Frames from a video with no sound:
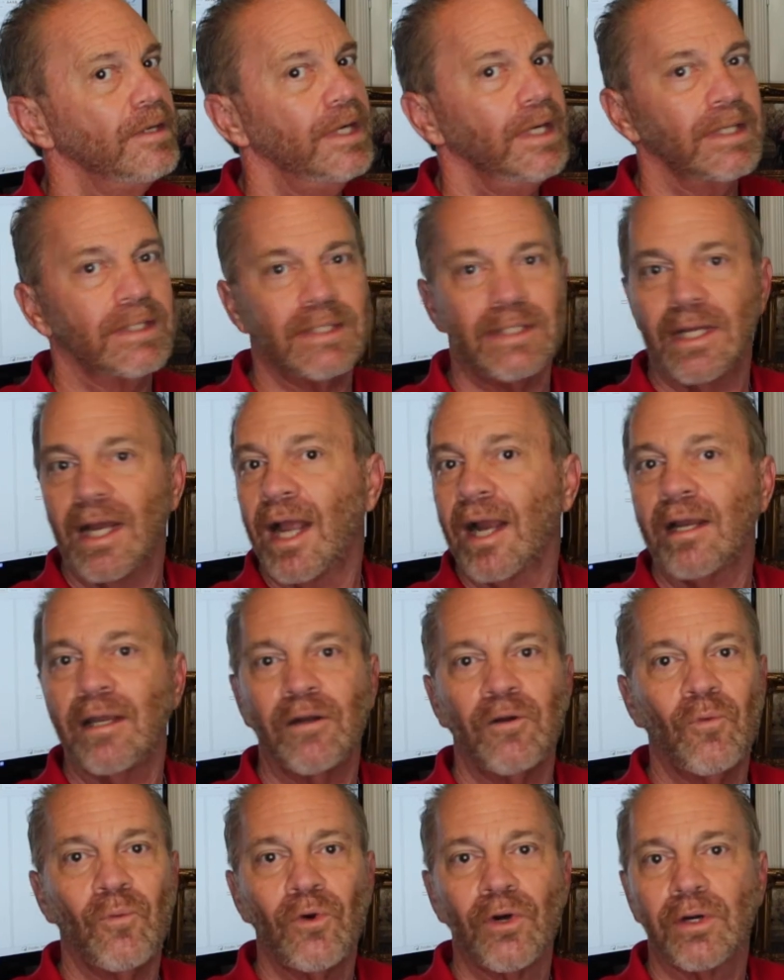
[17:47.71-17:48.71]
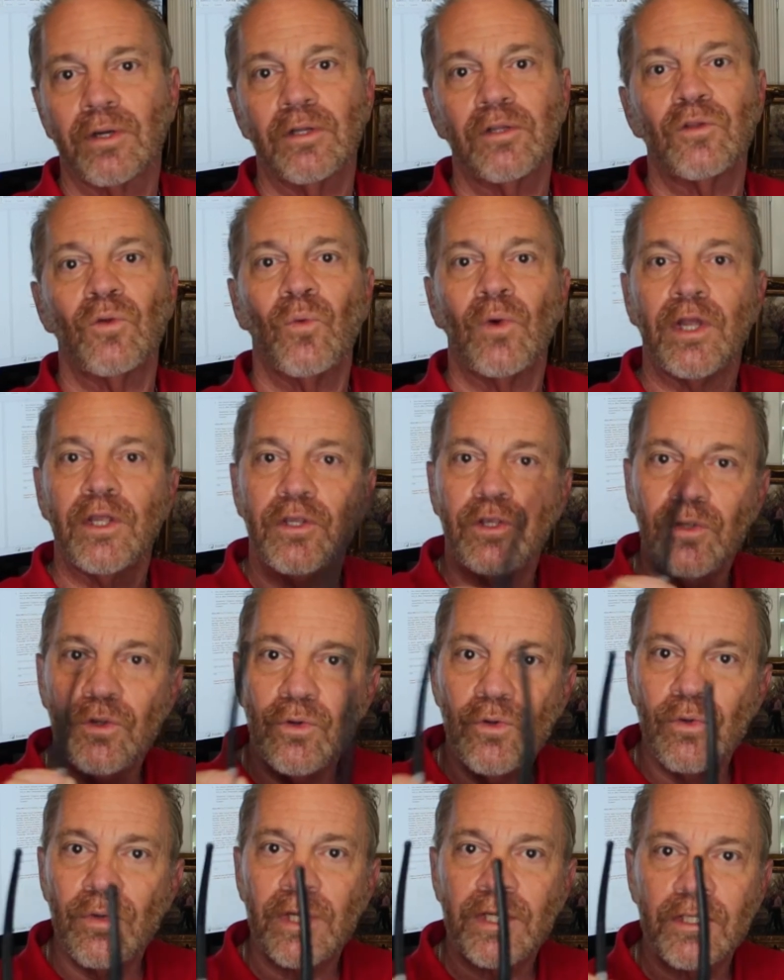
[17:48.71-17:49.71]
it's not going to work the way
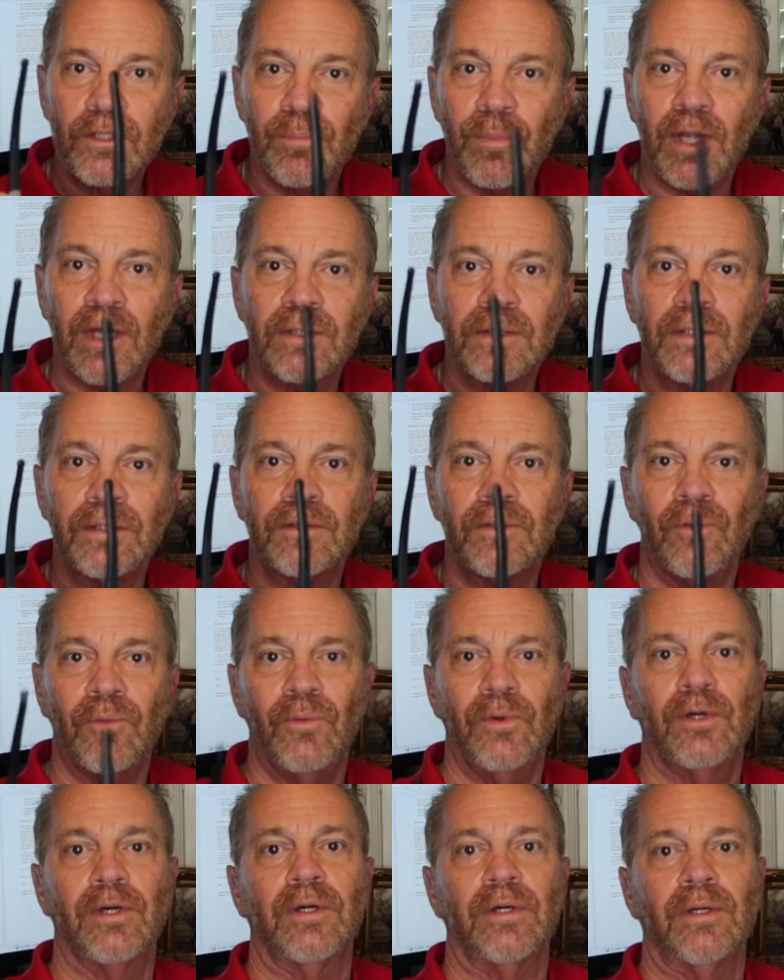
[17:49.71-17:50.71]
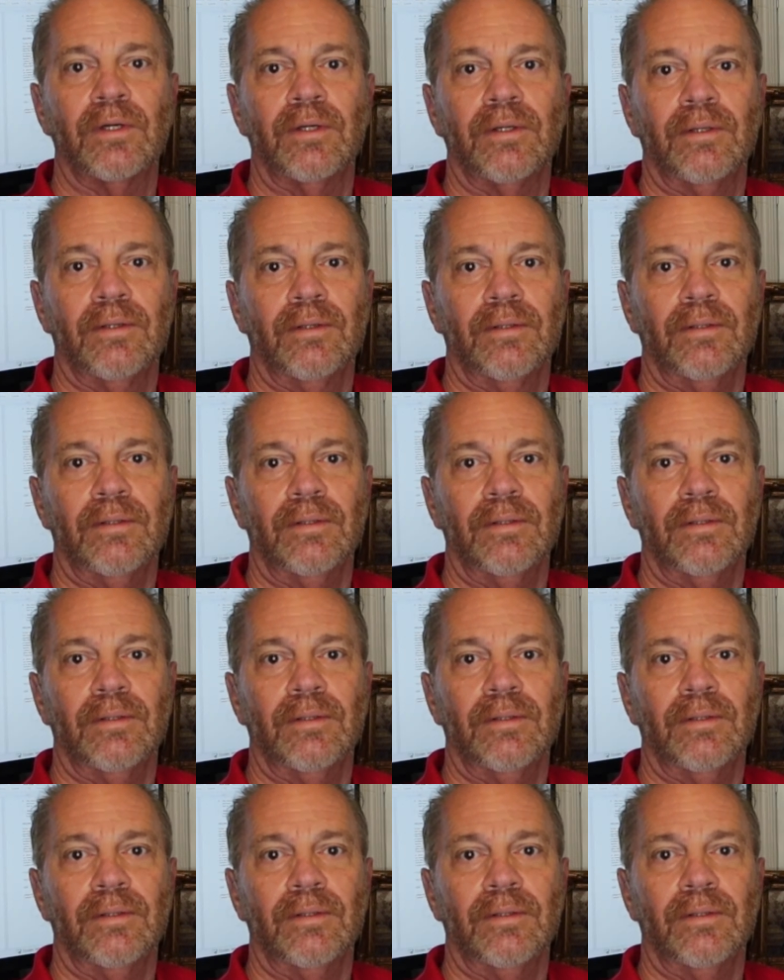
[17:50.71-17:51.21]
you expect it to work.